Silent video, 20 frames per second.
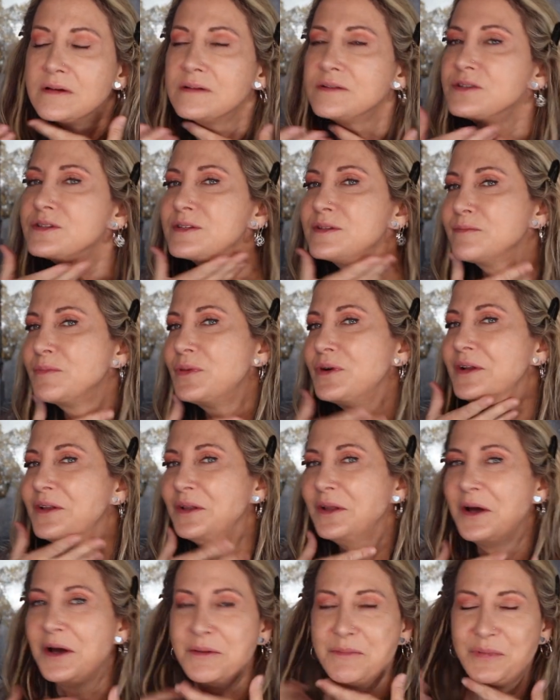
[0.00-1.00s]
Just,
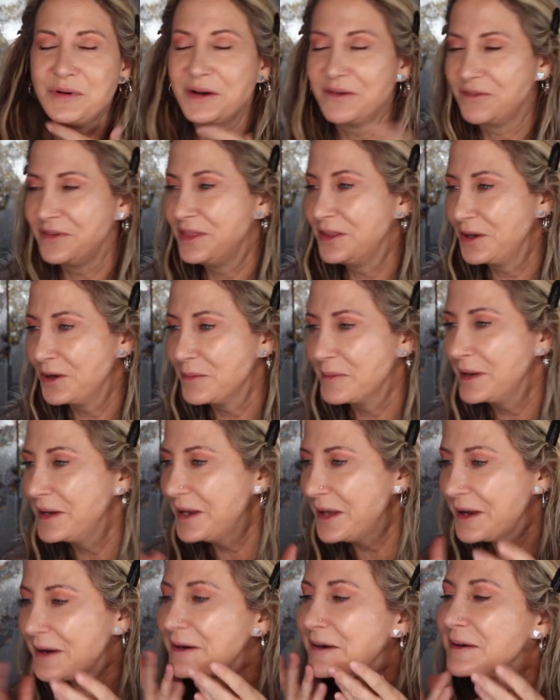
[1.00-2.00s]
I put everything on my
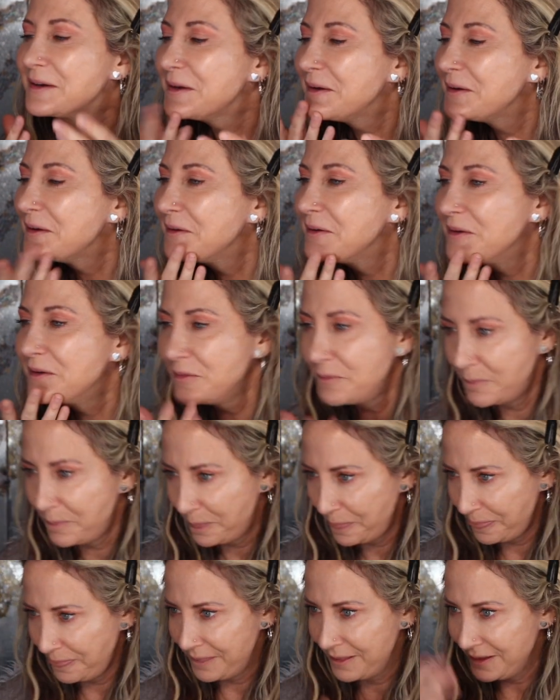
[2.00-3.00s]
neck.
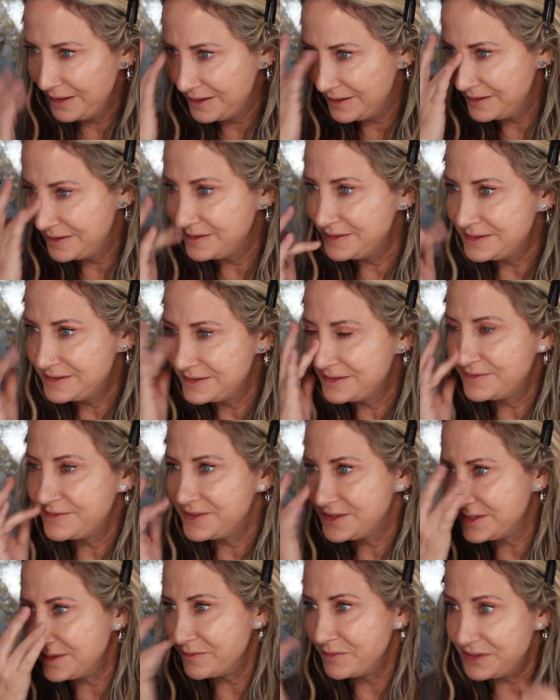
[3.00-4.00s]
For
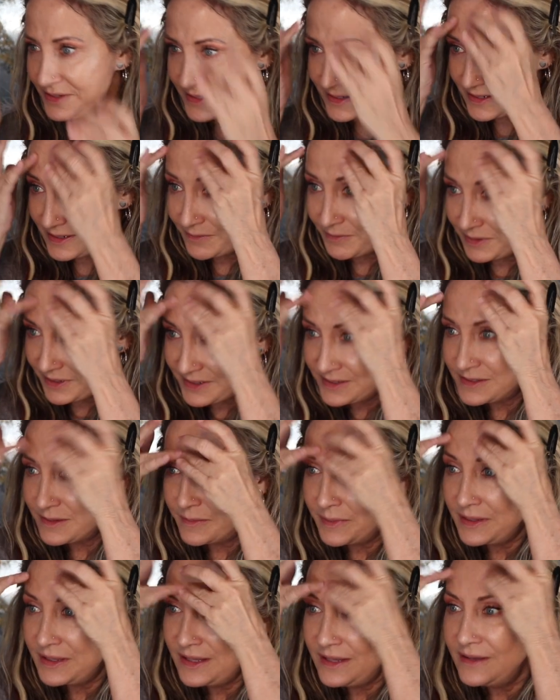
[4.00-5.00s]
some reason I want it to
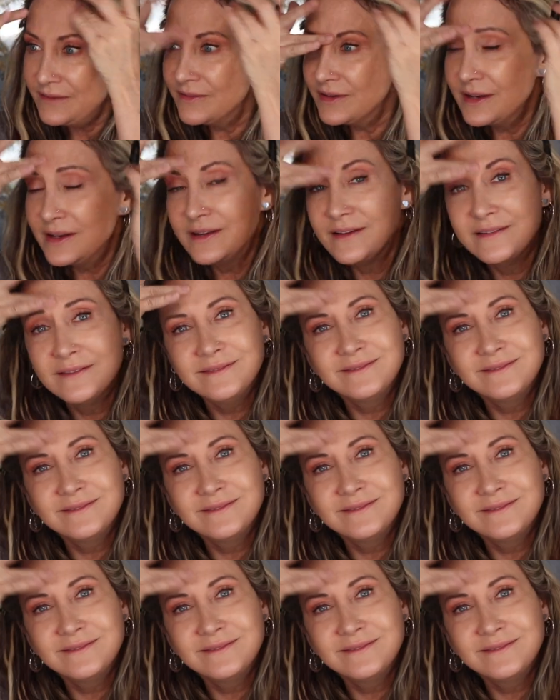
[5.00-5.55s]
be even.